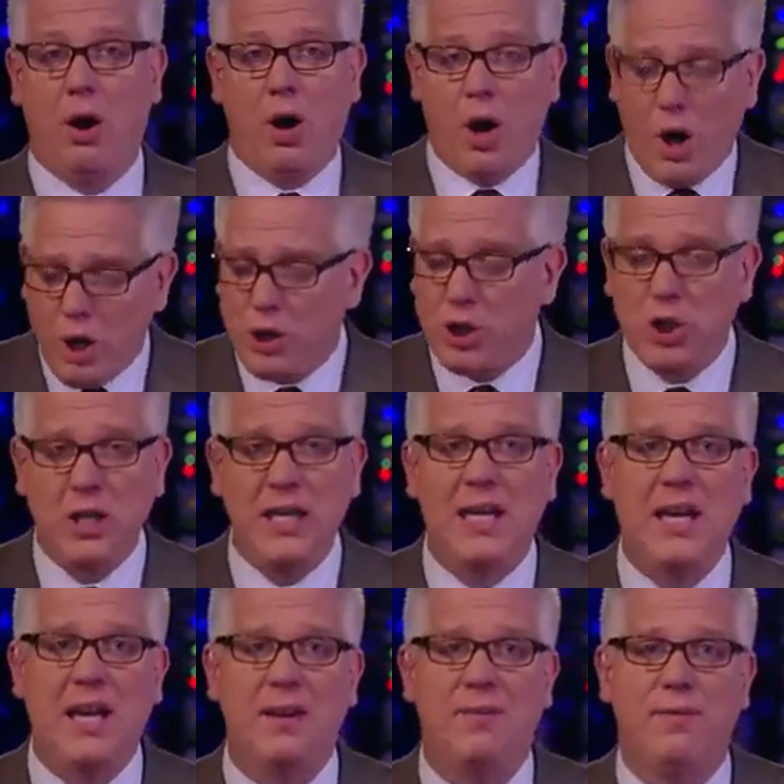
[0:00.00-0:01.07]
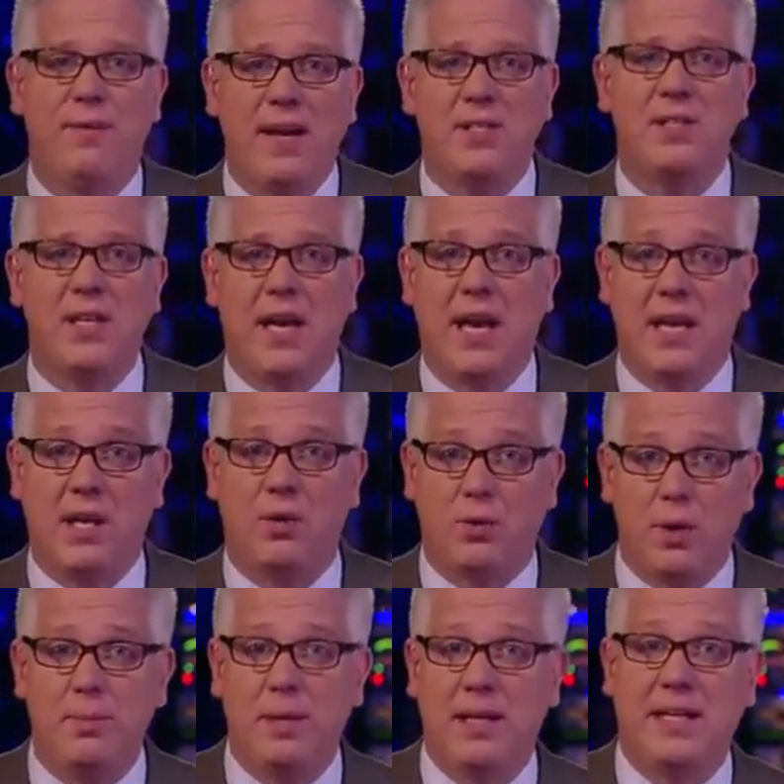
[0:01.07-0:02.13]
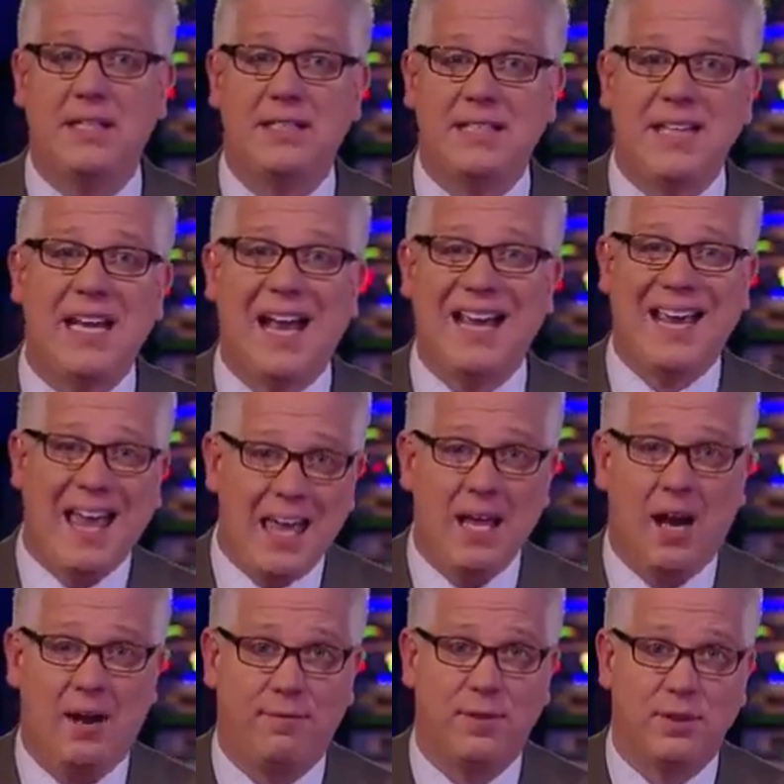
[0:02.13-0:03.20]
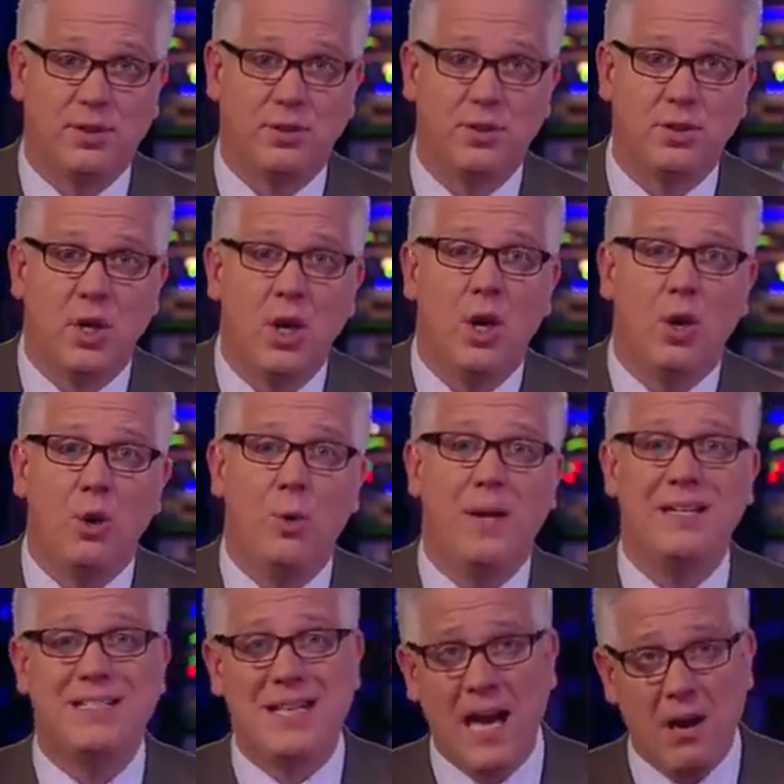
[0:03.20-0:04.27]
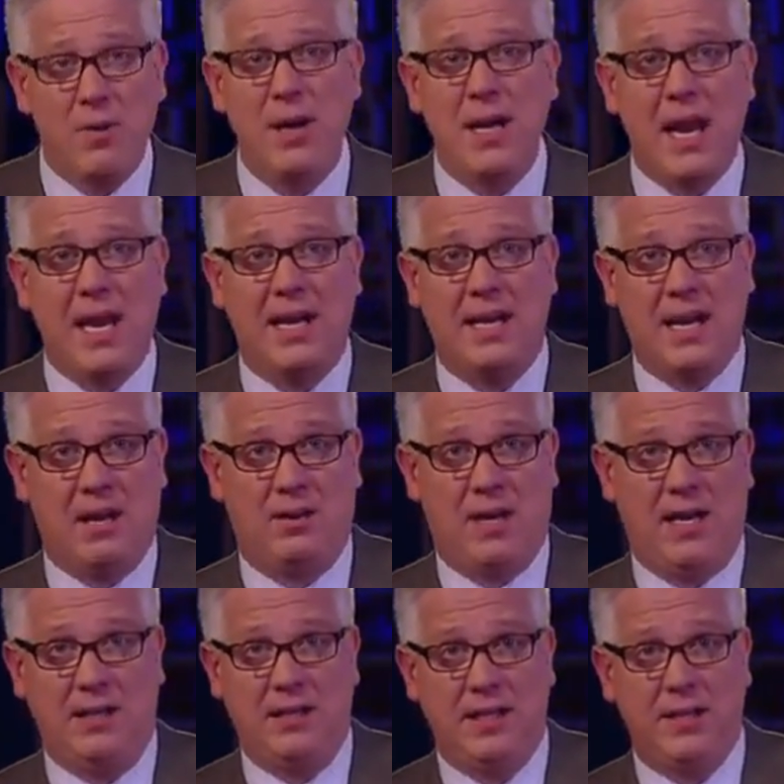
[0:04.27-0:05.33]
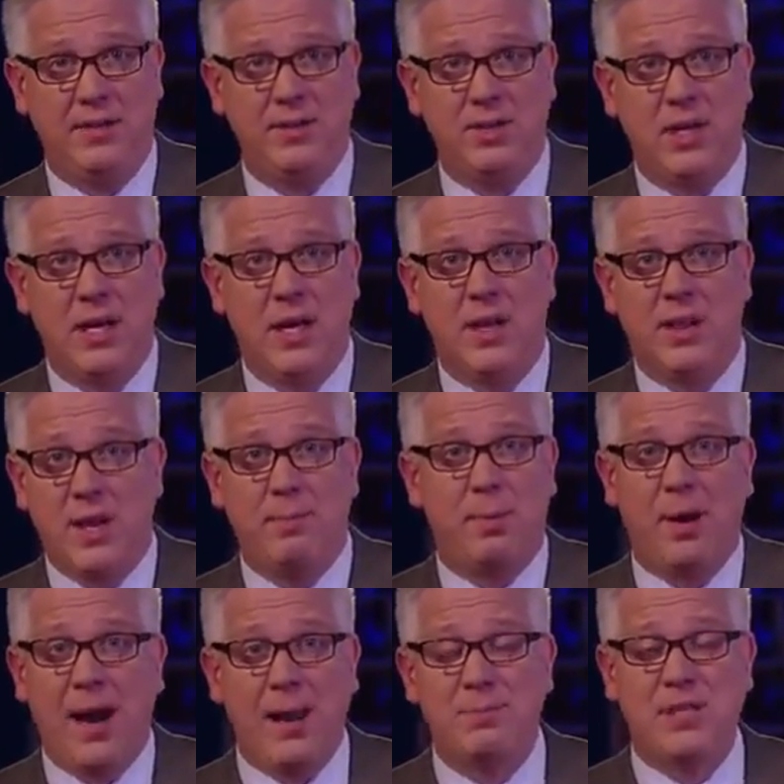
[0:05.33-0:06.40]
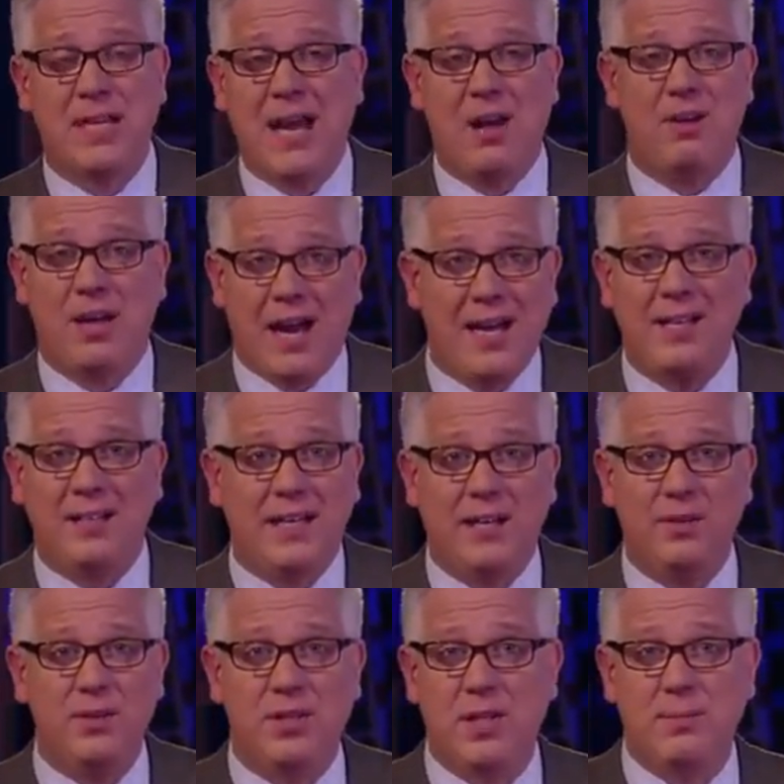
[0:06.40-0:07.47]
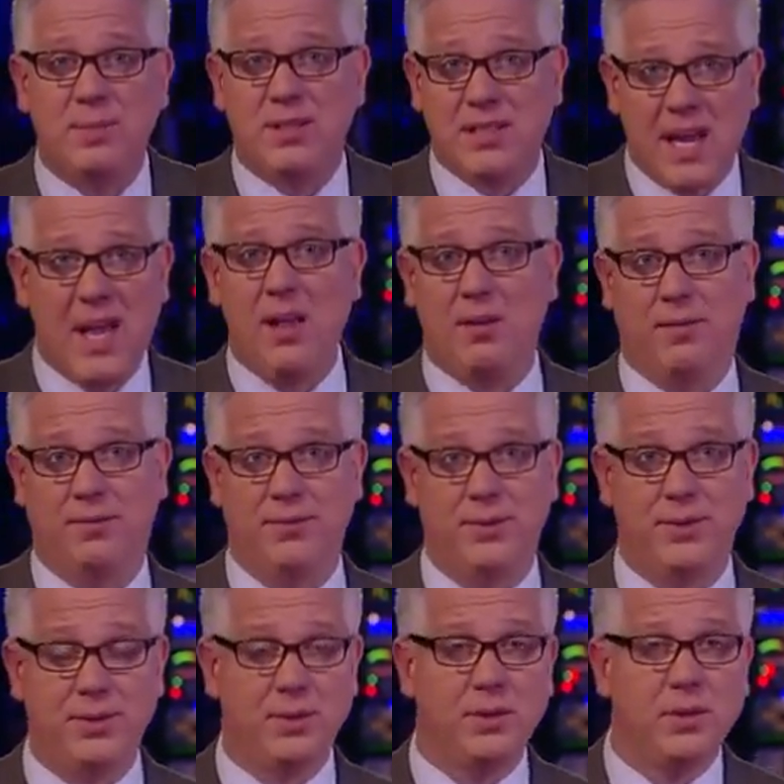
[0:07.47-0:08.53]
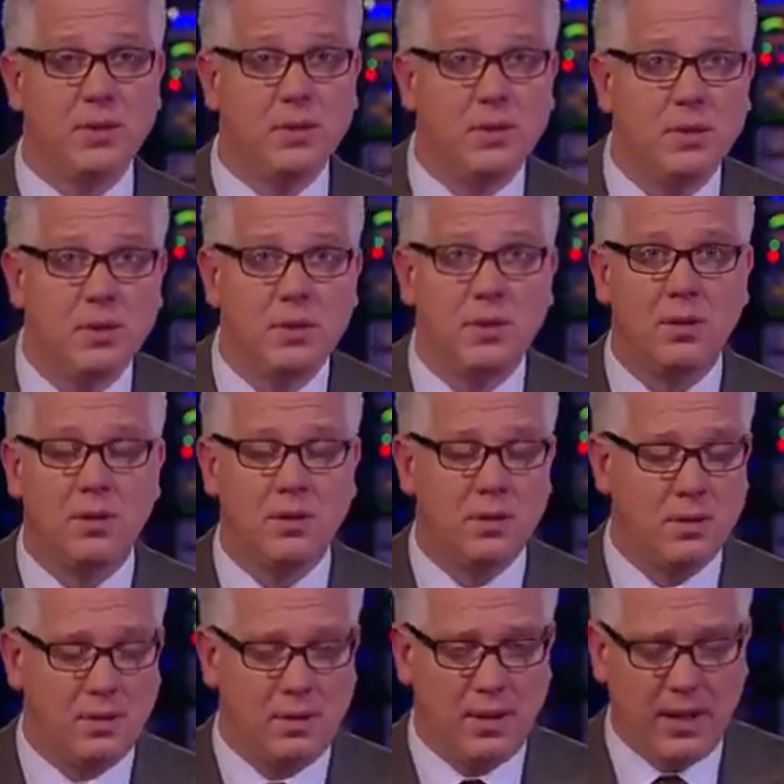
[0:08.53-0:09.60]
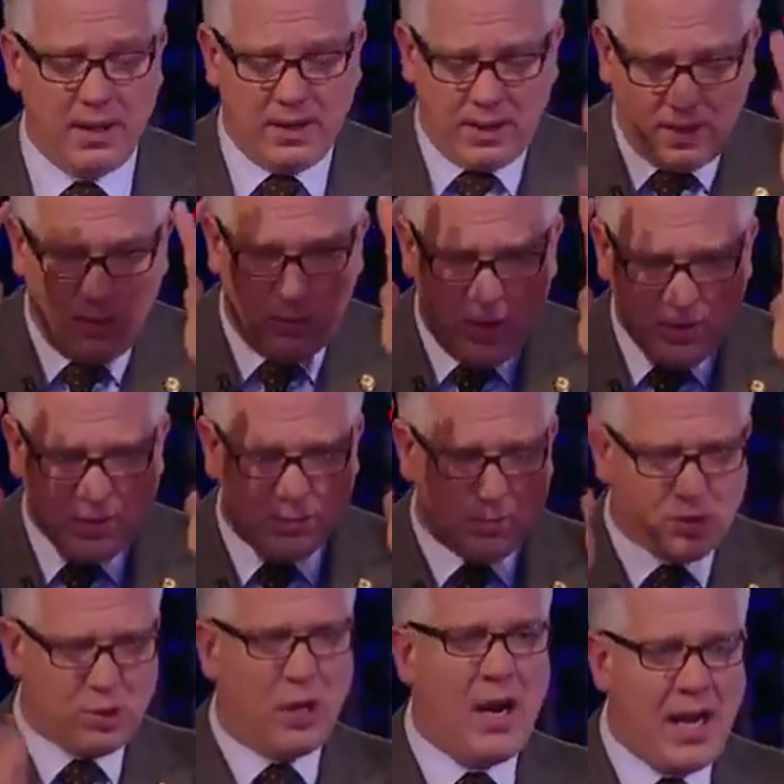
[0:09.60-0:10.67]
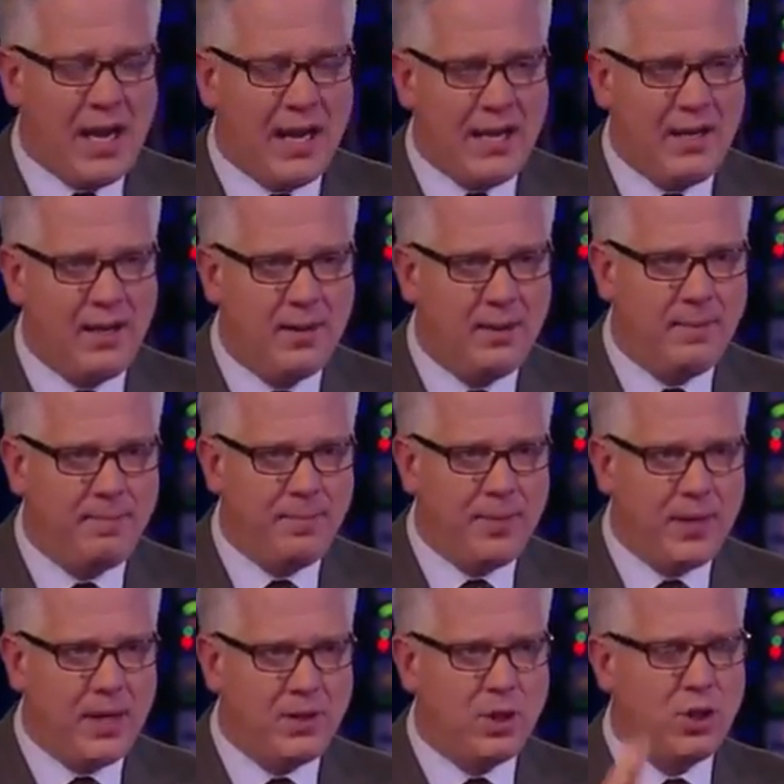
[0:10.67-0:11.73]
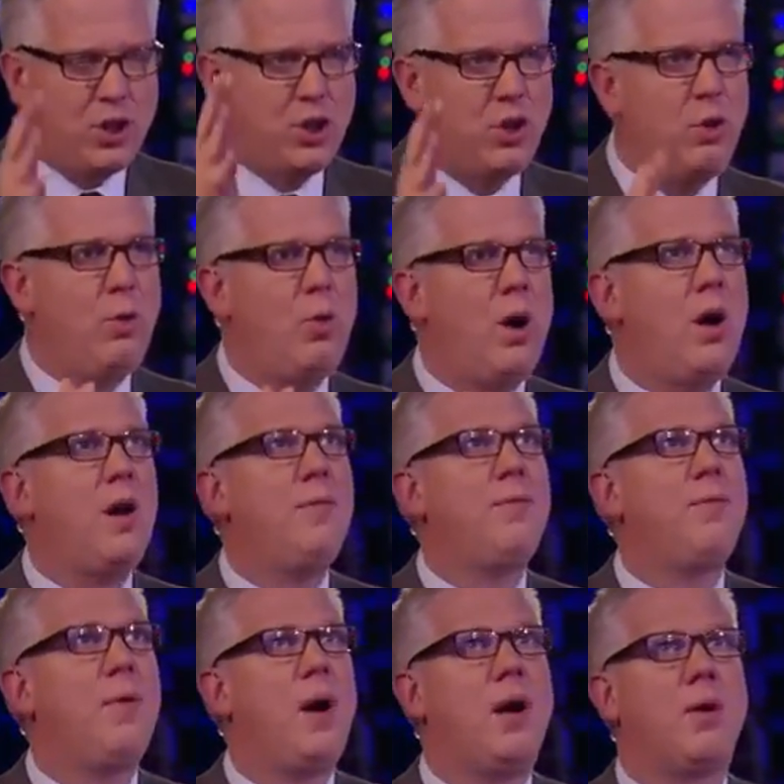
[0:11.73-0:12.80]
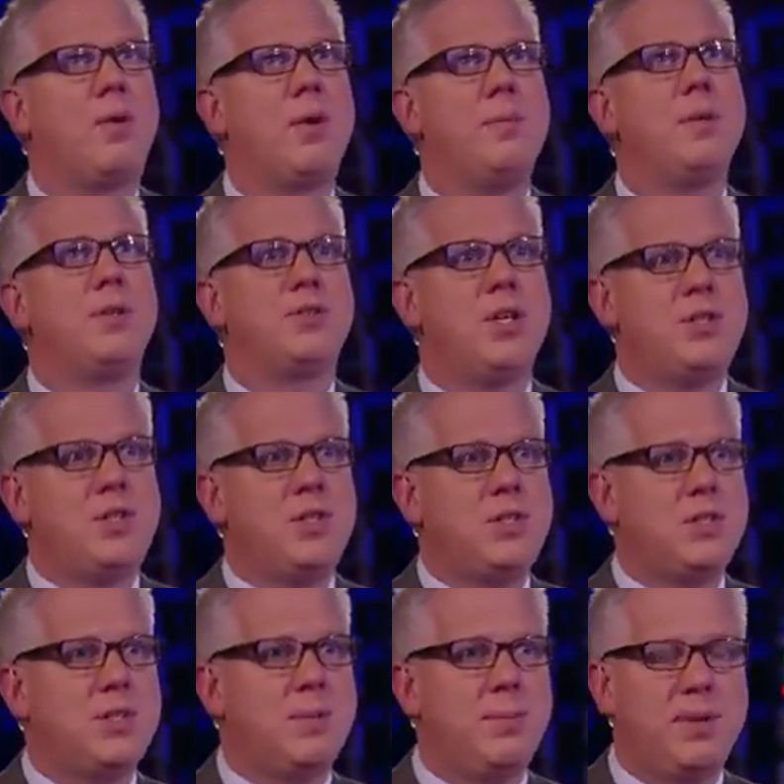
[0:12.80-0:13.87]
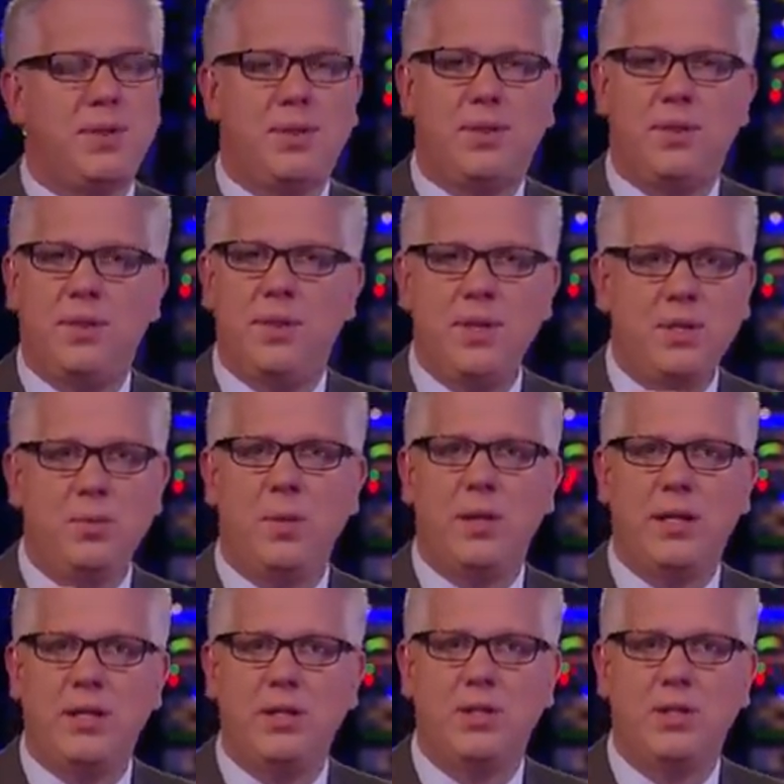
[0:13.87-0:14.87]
harshly investigating criminally CIA officers who interrogated al-Qaeda leaders than perhaps the al-Qaeda leaders themselves. He wants them tried to show off our criminal justice system, but this one he